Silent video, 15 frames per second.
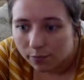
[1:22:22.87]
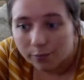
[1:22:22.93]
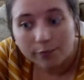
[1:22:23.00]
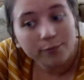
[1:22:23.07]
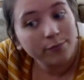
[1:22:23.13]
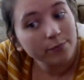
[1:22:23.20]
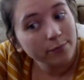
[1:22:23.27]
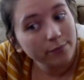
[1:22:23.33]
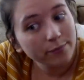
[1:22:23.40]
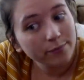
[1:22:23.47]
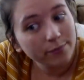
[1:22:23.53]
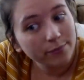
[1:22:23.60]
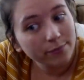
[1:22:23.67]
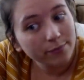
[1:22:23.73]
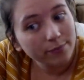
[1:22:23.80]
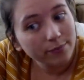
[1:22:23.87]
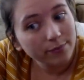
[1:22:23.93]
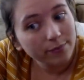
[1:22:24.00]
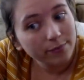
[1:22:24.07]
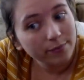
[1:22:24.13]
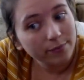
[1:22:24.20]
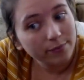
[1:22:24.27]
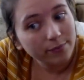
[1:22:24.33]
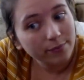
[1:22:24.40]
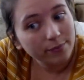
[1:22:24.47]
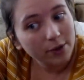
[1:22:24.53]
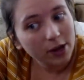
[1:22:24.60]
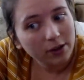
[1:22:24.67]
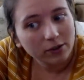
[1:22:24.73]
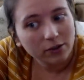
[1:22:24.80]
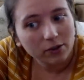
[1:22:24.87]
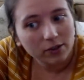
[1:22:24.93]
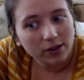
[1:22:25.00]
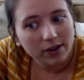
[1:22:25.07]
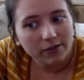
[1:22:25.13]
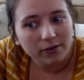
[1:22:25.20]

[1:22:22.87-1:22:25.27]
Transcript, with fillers: Mmm. Oscar said